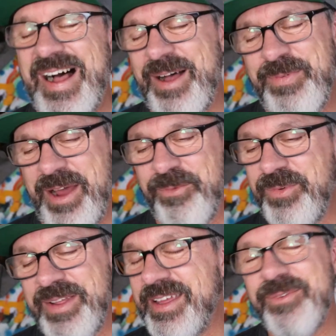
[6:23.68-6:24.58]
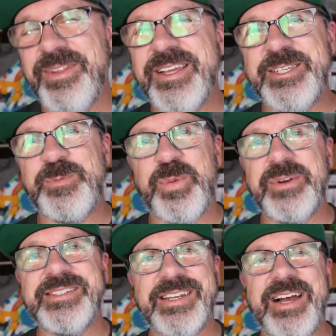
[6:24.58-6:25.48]
I'm not really a religious
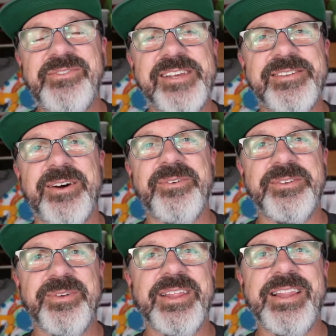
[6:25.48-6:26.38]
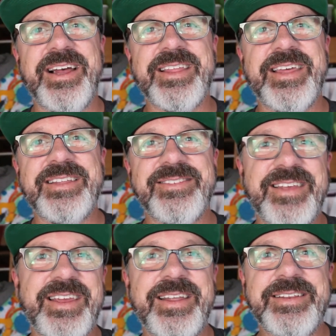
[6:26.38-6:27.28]
person. I've just always really liked that
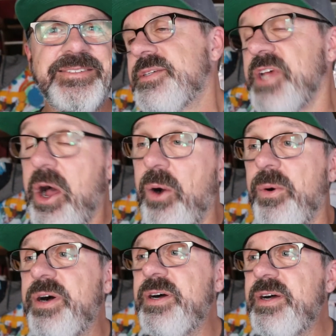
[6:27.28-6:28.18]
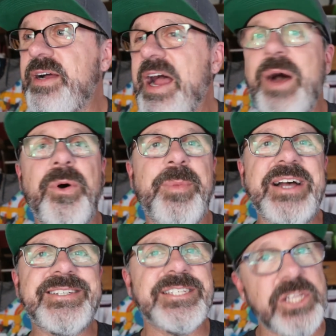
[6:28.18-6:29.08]
saying. So how am
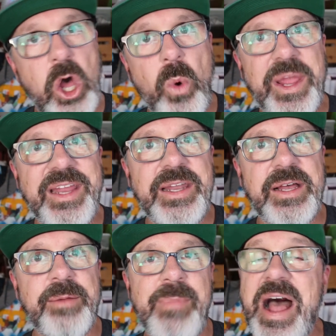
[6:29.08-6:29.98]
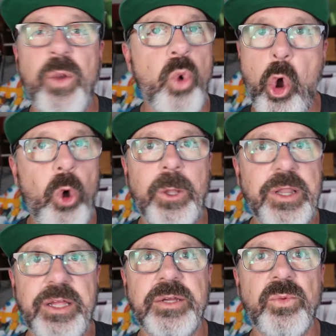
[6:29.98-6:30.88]
I slowing my
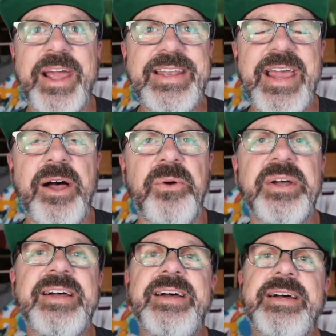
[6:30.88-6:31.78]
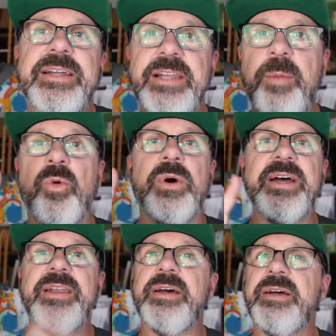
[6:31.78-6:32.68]
roll right now? Number
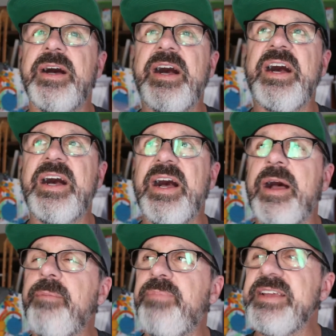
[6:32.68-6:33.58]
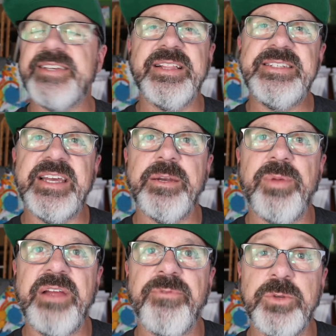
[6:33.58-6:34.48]
one, I'm basically taking a
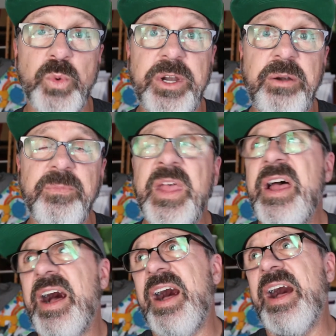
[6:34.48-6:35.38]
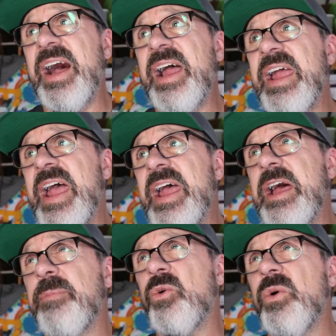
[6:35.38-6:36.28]
break from Twitter. I
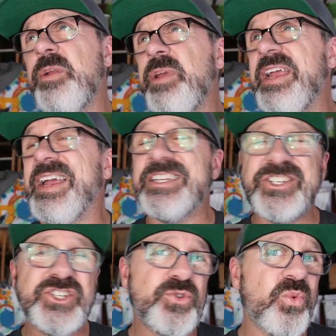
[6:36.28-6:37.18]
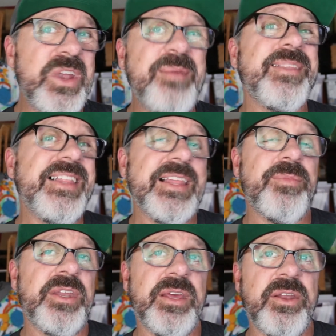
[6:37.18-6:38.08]
am going to be extremely
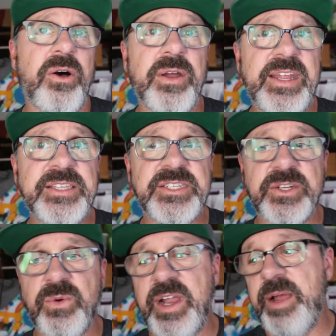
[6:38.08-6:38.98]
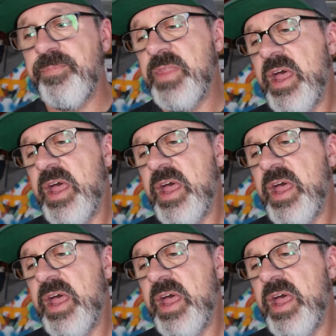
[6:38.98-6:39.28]
limited on Instagram.